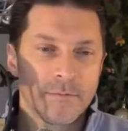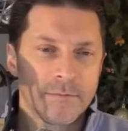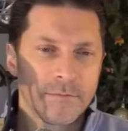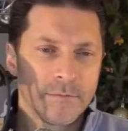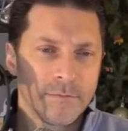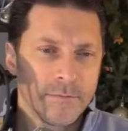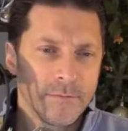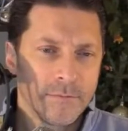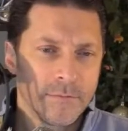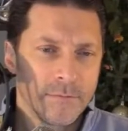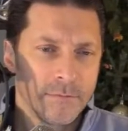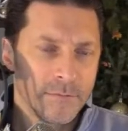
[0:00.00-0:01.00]

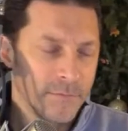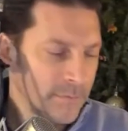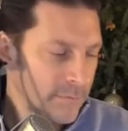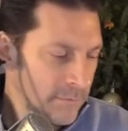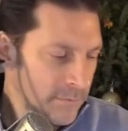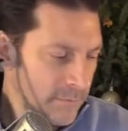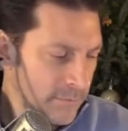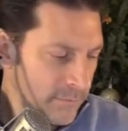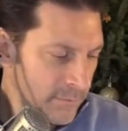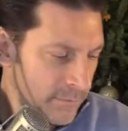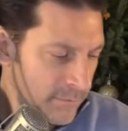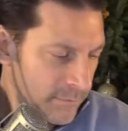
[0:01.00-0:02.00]

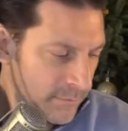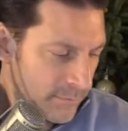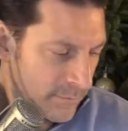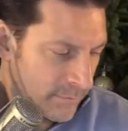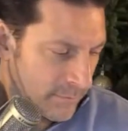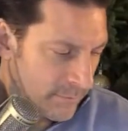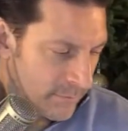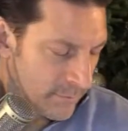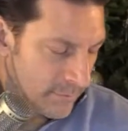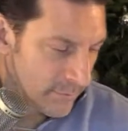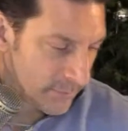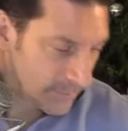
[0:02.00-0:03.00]

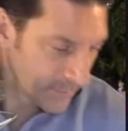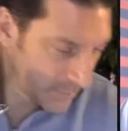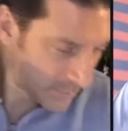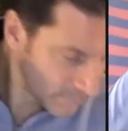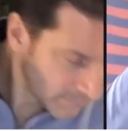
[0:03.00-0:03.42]
The person shown says nothing.